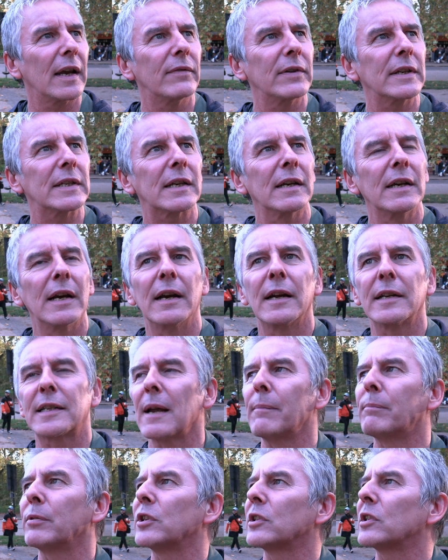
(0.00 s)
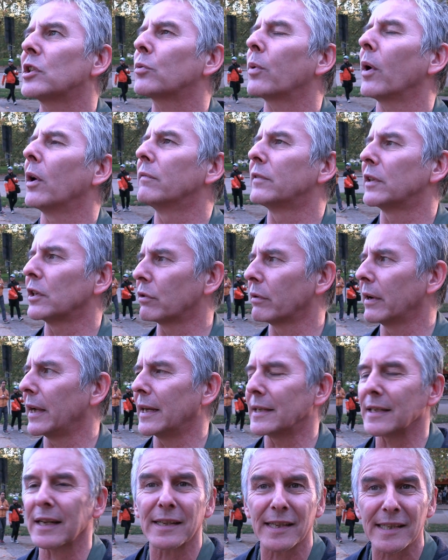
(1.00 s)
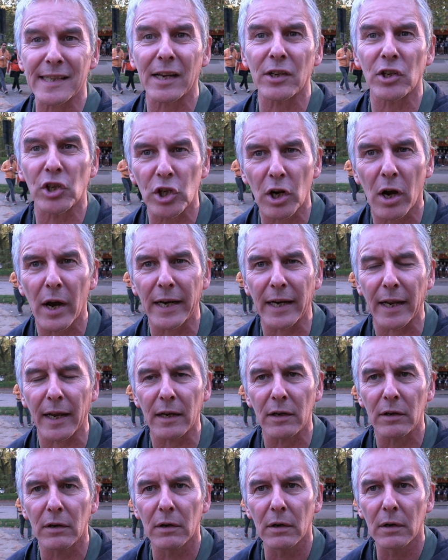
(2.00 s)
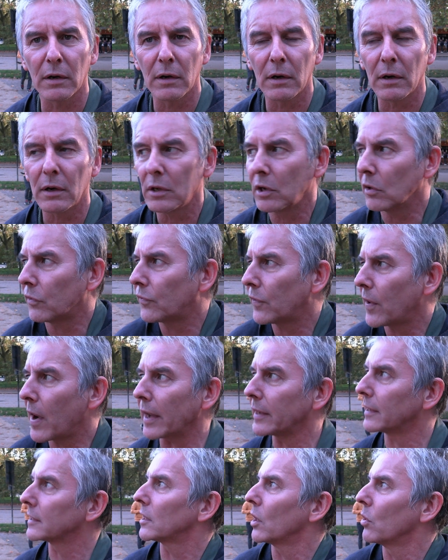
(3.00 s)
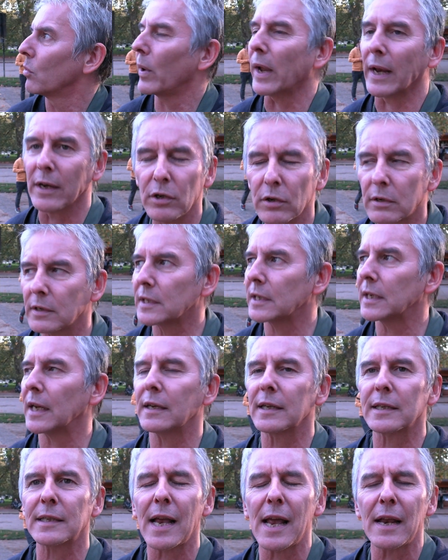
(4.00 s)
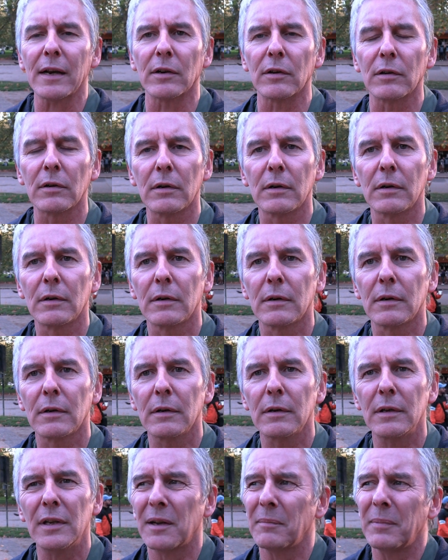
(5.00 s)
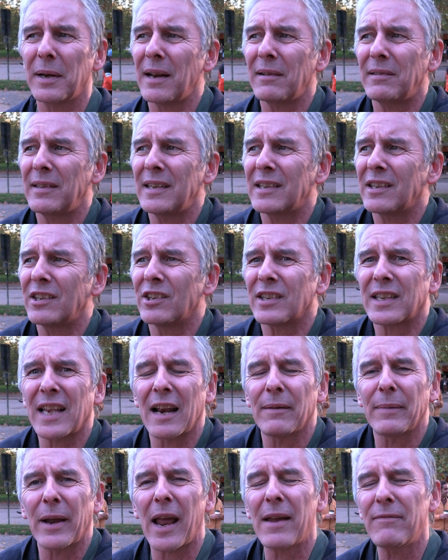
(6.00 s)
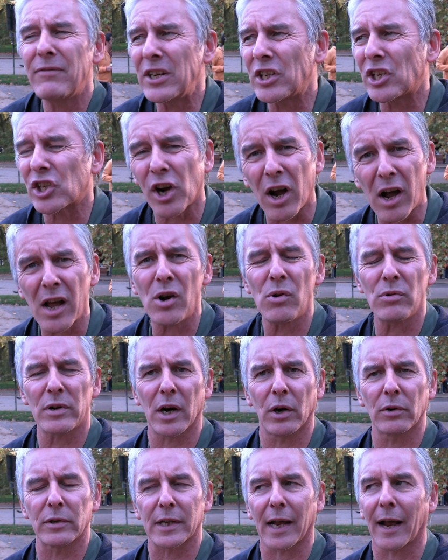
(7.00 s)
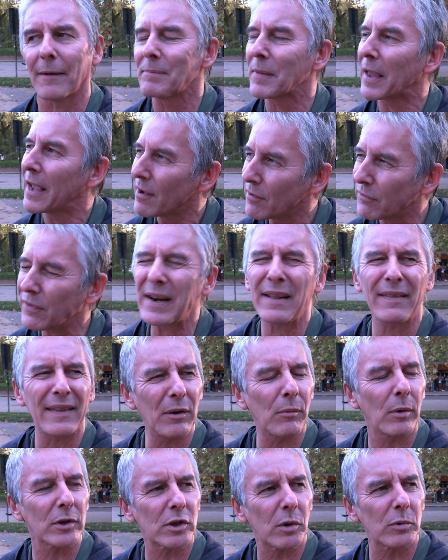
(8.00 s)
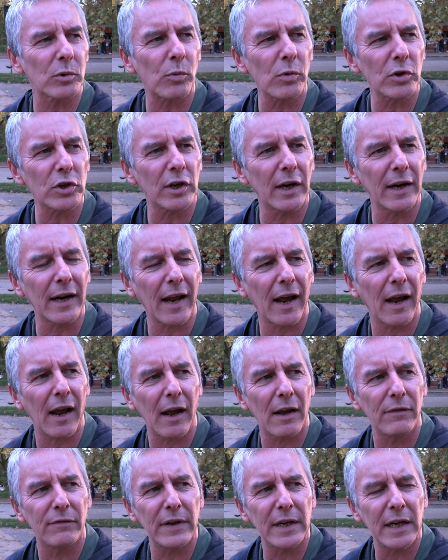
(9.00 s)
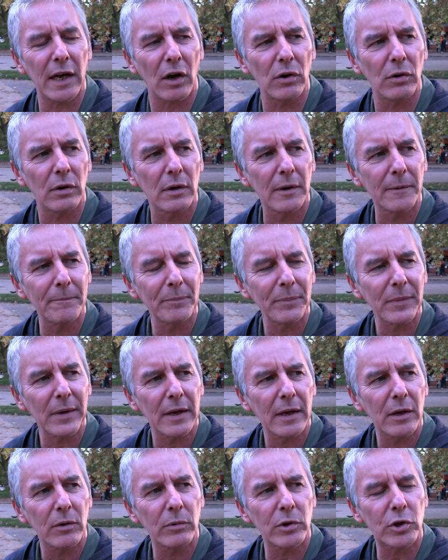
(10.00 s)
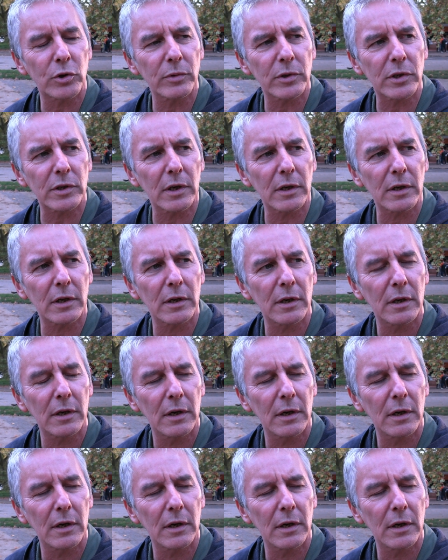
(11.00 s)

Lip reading: it's the temperature's 12 degrees and the sun's shining, you're fine, and there's no wind, you can sit in the sun. These are just elements. Every child knows that. Funny thing was, I was watching a video, which was a